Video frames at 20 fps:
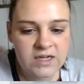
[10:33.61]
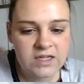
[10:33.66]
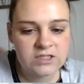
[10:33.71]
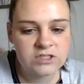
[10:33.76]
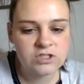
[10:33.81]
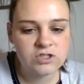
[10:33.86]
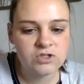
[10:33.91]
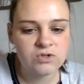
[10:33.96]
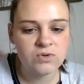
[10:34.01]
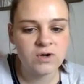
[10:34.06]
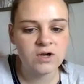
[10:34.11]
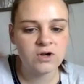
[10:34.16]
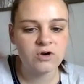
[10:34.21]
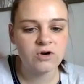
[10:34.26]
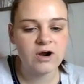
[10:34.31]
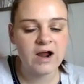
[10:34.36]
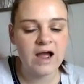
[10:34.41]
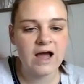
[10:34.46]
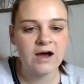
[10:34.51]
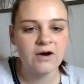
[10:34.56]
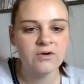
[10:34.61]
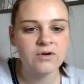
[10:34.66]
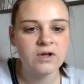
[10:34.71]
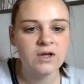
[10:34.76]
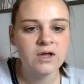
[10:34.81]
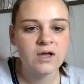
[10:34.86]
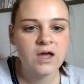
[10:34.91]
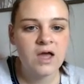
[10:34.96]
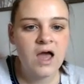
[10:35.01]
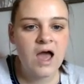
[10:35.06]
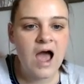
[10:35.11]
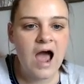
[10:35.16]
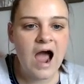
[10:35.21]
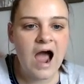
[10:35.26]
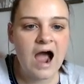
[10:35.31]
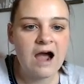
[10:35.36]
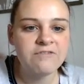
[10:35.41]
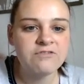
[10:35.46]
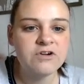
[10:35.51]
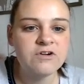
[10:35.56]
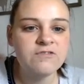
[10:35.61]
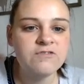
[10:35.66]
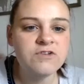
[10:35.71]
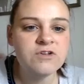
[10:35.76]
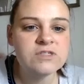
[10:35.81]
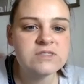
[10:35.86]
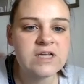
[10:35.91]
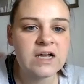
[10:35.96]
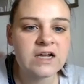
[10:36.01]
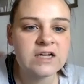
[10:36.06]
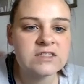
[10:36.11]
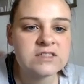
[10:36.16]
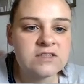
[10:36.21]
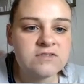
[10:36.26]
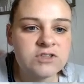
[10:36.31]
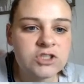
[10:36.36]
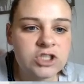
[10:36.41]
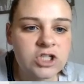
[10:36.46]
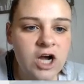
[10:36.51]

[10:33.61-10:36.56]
into a crowd. After a few seconds of